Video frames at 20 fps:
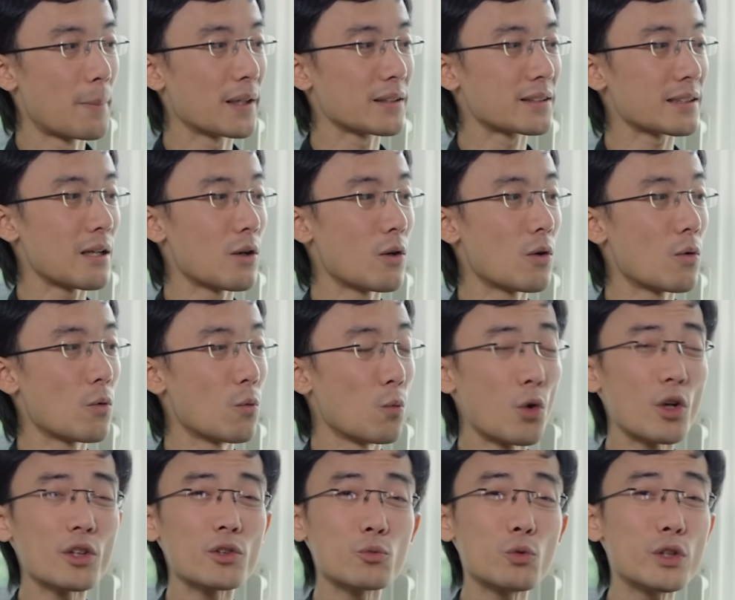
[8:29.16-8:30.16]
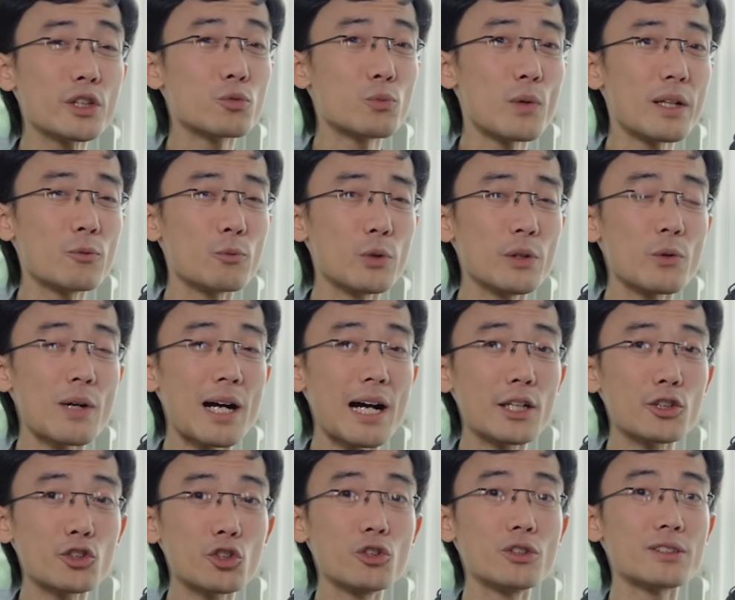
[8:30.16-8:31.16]
But which one will
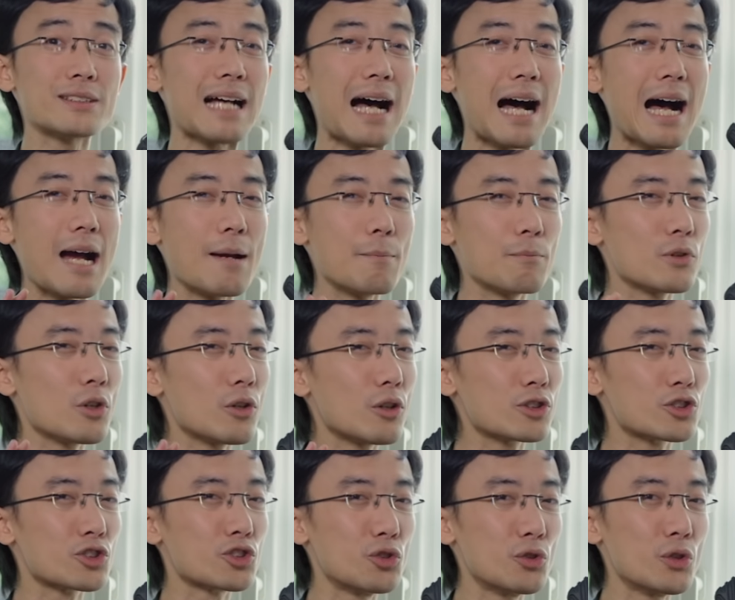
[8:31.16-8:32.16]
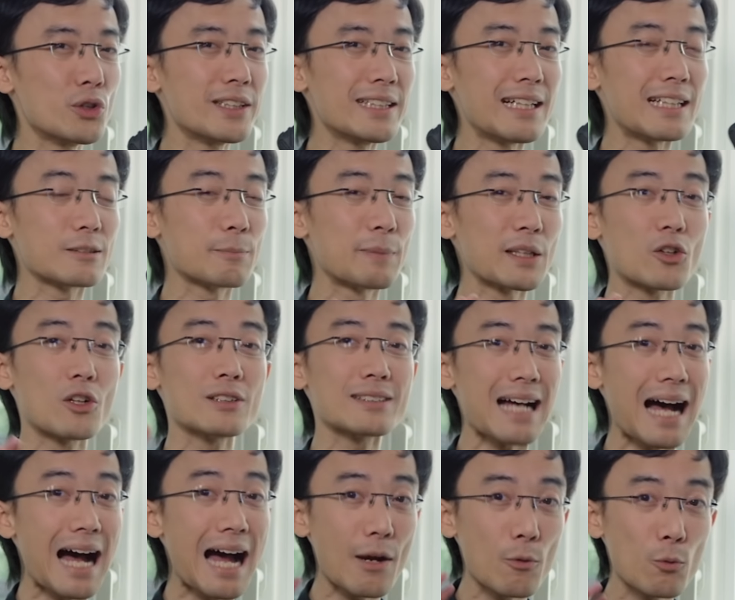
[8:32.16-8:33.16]
I choose? I'm not sure yet,
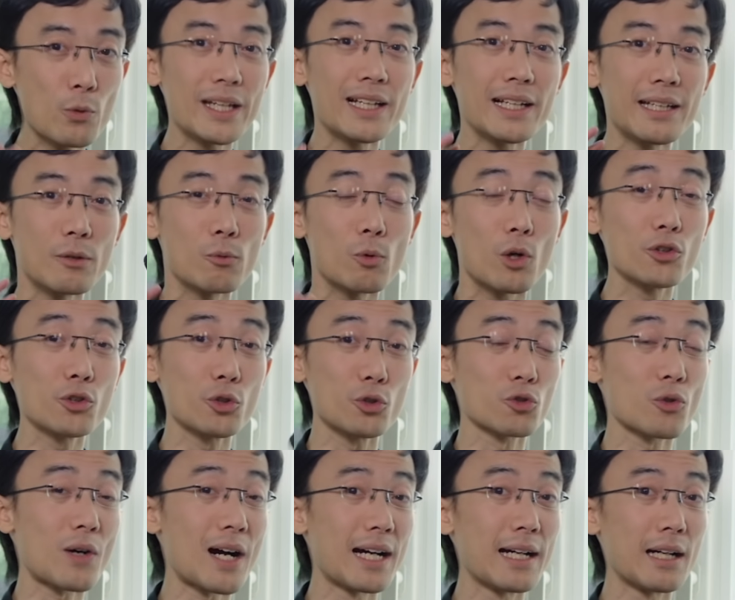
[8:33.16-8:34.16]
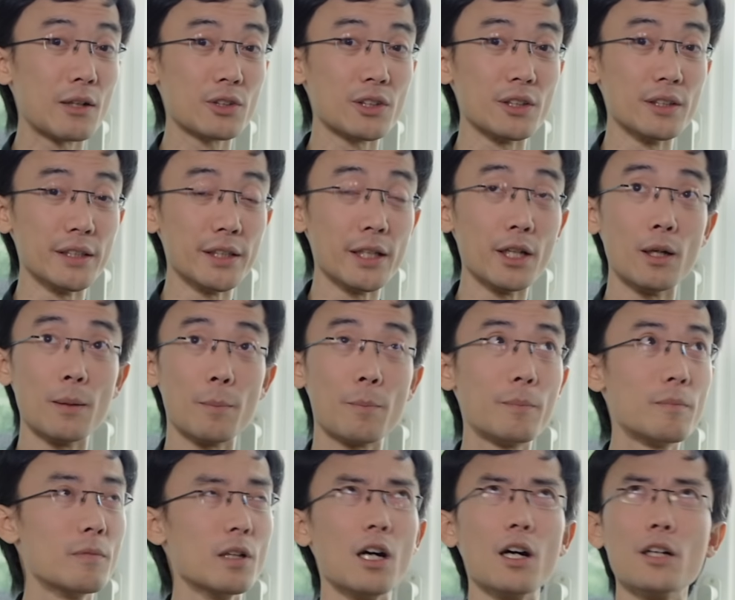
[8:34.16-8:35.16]
because I really want to try out
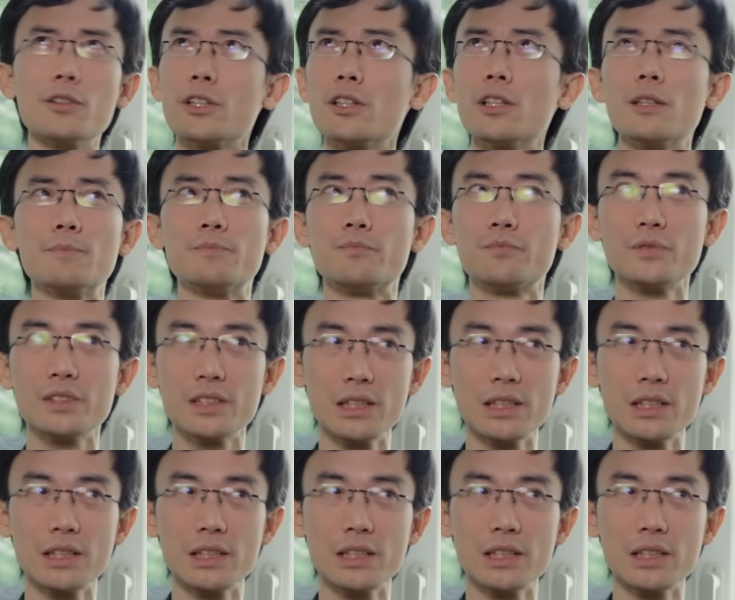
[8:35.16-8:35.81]
the